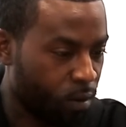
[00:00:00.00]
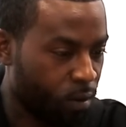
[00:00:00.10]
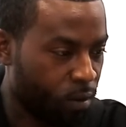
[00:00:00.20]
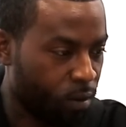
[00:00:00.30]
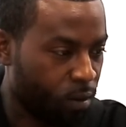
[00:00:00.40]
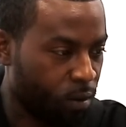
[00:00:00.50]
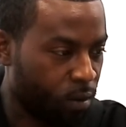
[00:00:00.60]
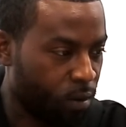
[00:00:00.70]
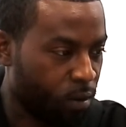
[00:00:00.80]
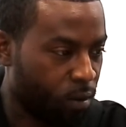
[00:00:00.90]

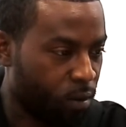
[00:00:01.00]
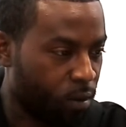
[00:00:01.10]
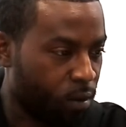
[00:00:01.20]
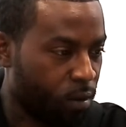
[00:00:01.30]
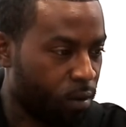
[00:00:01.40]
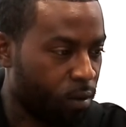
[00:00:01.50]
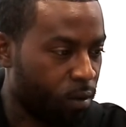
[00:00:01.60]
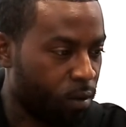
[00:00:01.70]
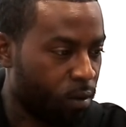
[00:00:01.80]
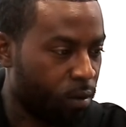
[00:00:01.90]

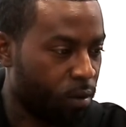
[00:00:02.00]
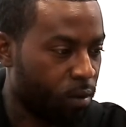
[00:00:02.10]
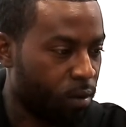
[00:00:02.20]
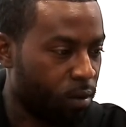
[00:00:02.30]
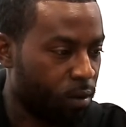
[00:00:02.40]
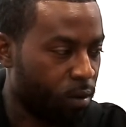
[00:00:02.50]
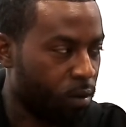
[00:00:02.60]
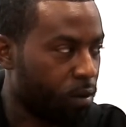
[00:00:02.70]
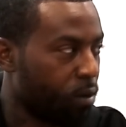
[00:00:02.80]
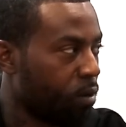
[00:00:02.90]

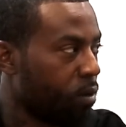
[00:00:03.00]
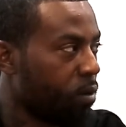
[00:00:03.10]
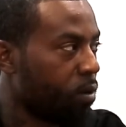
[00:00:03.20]
The person shown says nothing.